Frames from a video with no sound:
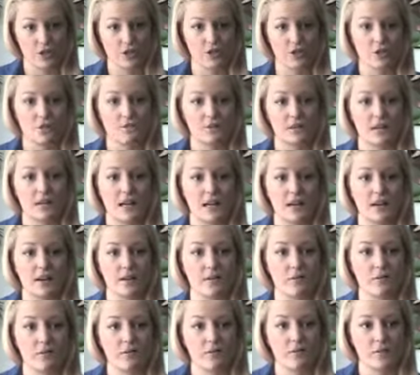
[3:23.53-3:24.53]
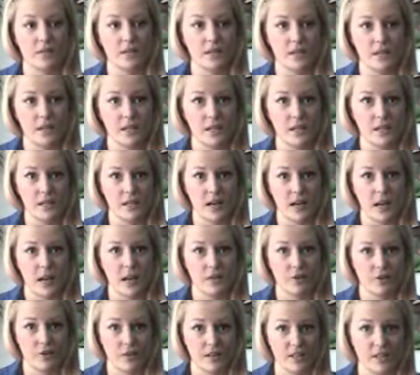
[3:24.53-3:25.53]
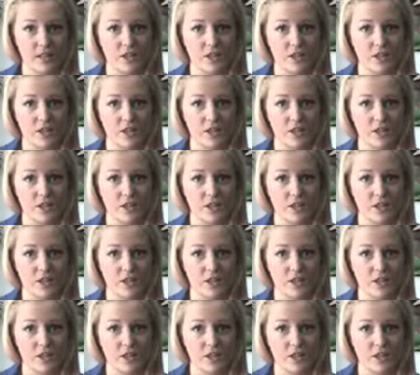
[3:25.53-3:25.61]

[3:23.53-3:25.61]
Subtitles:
Somsak, we agreed